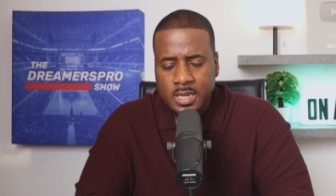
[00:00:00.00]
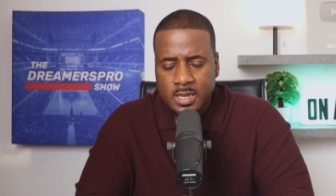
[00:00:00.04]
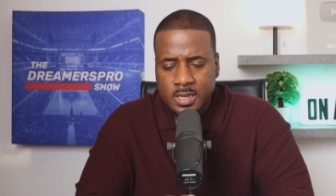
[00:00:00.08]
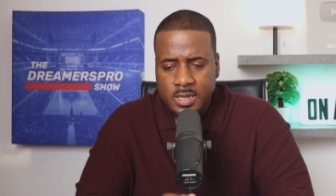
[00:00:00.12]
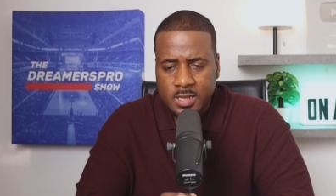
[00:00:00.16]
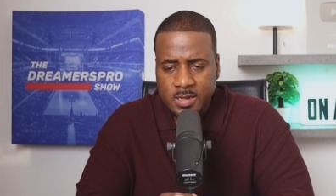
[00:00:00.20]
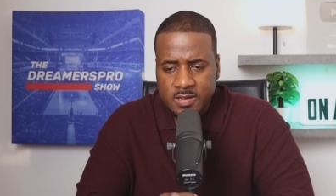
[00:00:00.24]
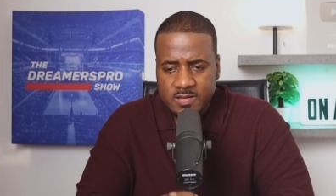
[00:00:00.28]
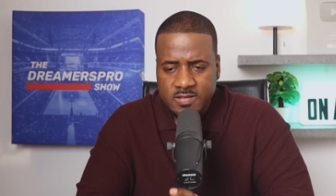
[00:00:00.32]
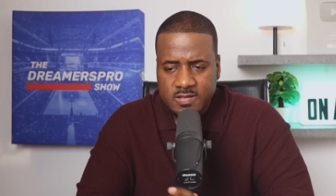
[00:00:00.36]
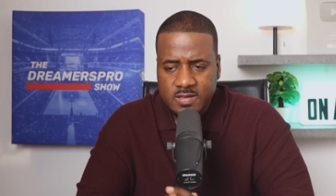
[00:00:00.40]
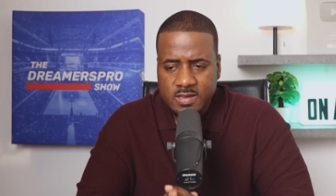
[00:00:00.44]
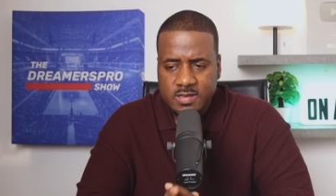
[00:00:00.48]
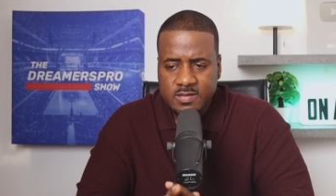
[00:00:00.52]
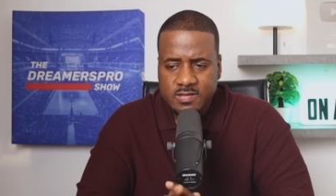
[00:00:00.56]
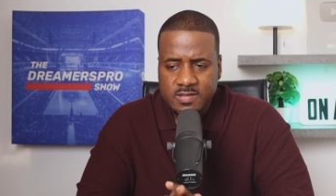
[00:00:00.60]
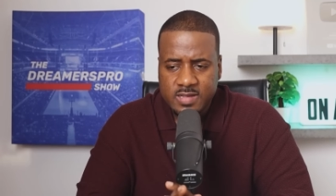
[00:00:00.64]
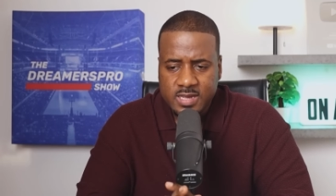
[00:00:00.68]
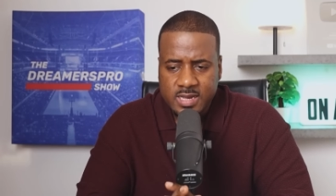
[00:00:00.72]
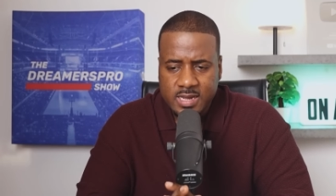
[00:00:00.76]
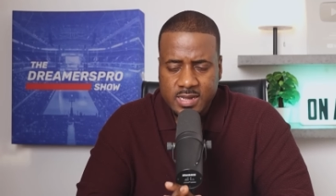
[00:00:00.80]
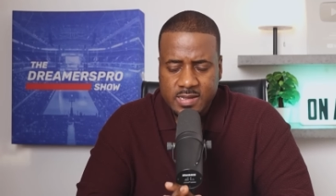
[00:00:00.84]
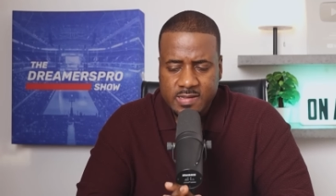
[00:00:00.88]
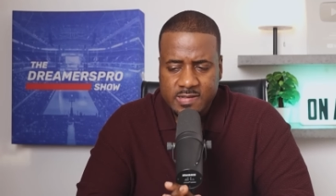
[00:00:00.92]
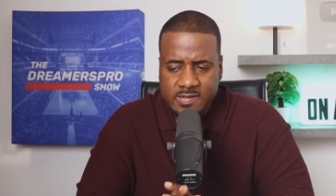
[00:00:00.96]
This is
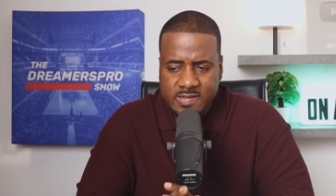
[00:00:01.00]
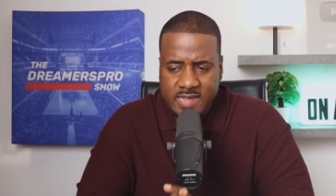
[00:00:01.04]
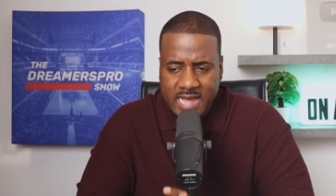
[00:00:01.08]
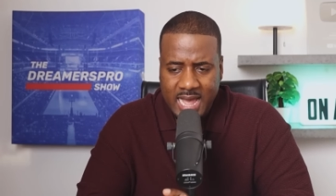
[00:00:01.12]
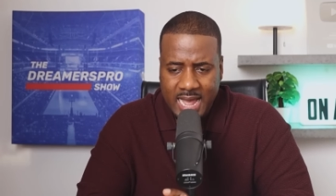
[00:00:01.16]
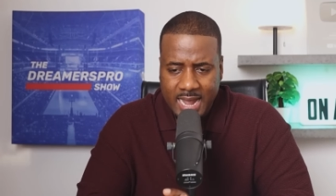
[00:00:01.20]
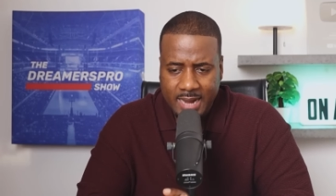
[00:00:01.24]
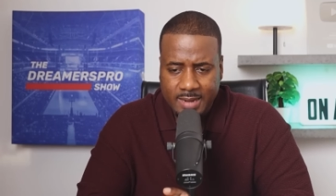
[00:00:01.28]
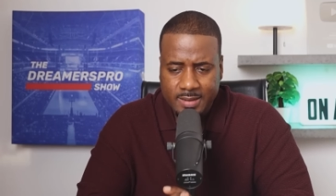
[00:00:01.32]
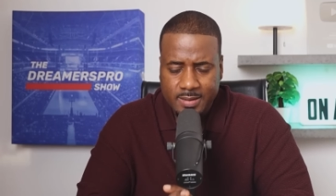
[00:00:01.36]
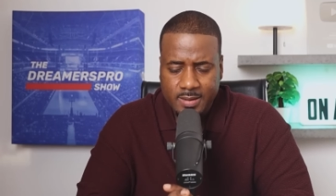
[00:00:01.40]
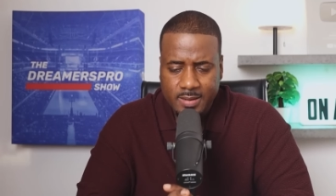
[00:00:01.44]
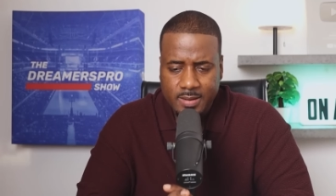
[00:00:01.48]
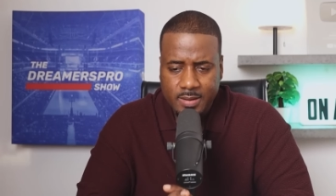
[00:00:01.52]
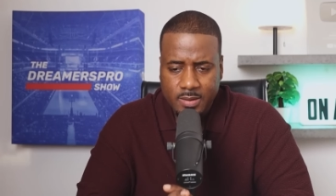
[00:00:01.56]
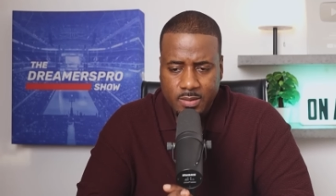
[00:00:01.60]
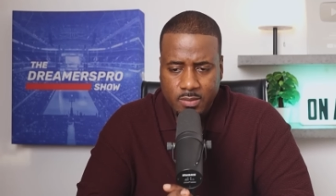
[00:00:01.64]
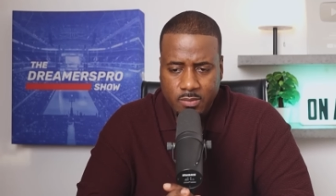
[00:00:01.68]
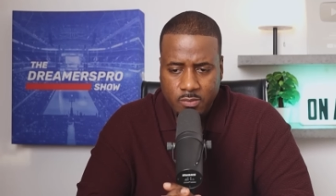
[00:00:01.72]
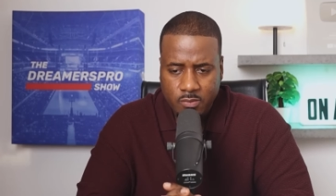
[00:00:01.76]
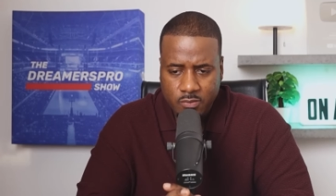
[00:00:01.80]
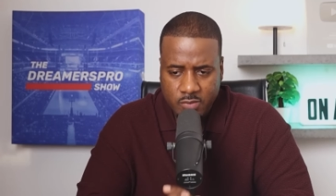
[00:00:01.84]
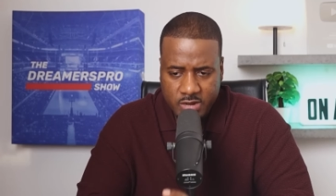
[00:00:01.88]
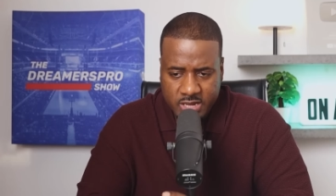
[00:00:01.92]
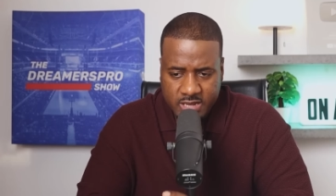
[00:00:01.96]
the exact
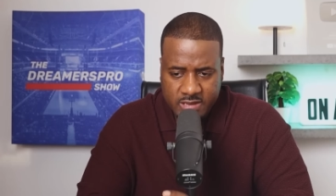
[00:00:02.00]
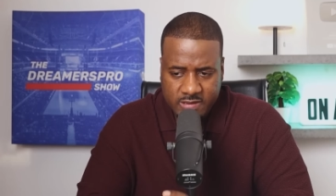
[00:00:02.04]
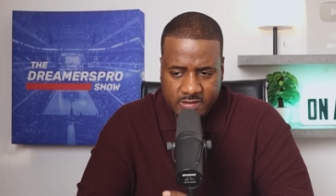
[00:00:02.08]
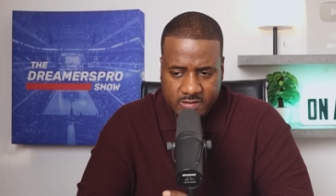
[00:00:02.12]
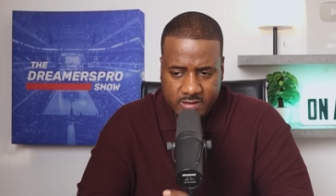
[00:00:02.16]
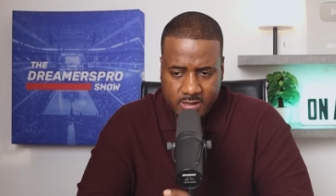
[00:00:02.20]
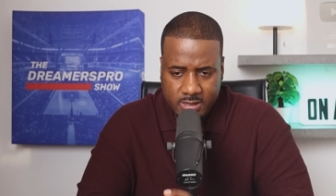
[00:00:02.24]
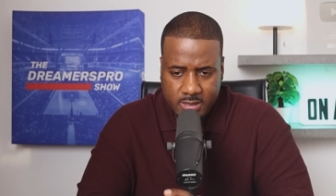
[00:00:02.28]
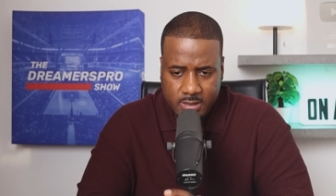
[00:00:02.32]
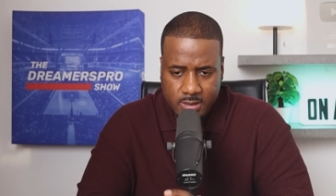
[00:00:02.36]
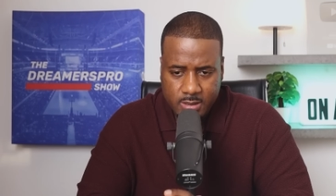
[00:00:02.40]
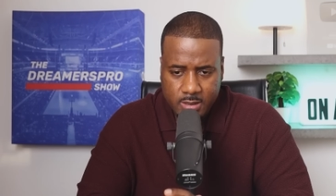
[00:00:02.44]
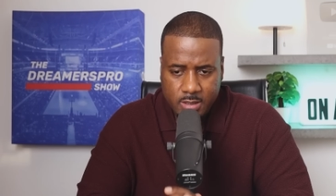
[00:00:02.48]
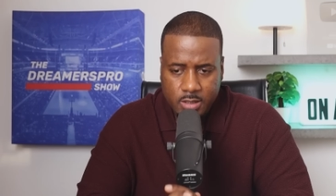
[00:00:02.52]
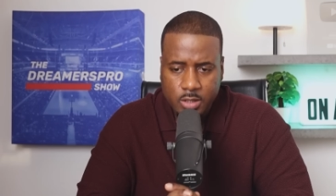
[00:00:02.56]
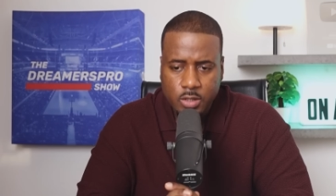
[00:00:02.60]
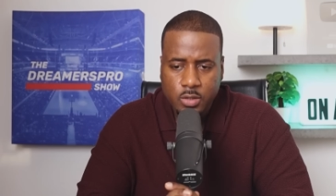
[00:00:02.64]
reason